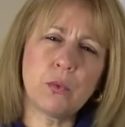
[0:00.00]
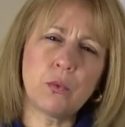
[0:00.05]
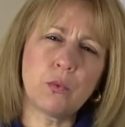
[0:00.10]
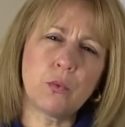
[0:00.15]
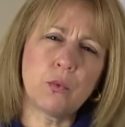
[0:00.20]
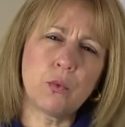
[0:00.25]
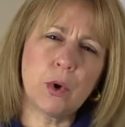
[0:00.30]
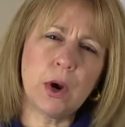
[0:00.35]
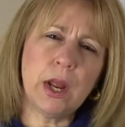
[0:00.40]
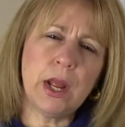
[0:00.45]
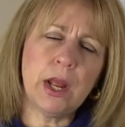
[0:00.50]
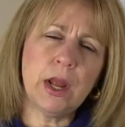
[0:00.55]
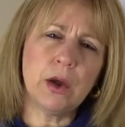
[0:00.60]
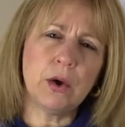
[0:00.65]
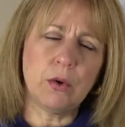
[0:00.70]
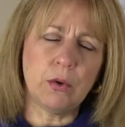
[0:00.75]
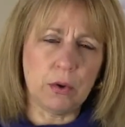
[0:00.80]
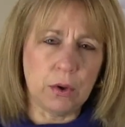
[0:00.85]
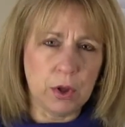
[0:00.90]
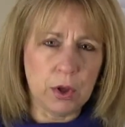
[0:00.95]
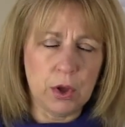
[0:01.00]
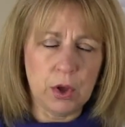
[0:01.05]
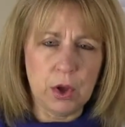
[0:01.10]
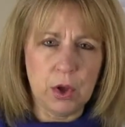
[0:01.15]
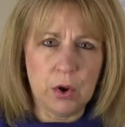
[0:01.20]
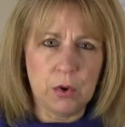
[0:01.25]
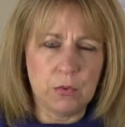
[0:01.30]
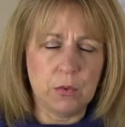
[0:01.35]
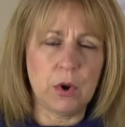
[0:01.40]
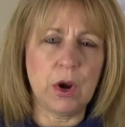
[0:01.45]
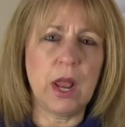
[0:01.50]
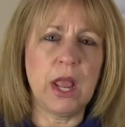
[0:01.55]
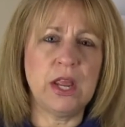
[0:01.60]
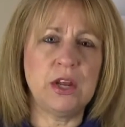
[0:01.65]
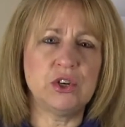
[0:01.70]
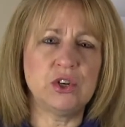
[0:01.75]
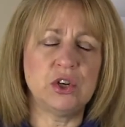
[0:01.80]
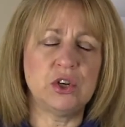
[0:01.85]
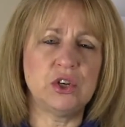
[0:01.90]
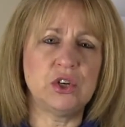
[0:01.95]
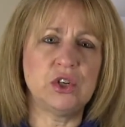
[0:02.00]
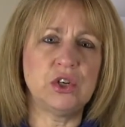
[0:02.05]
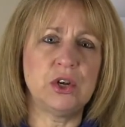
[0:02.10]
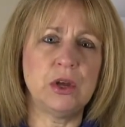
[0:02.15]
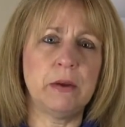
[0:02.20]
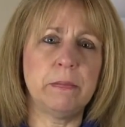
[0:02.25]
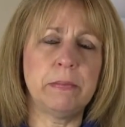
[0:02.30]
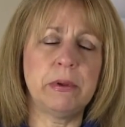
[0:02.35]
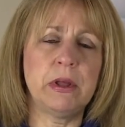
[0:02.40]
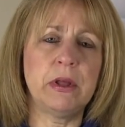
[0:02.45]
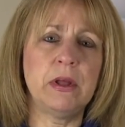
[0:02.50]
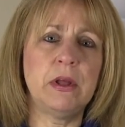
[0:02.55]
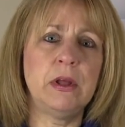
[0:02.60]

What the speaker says: real relationship.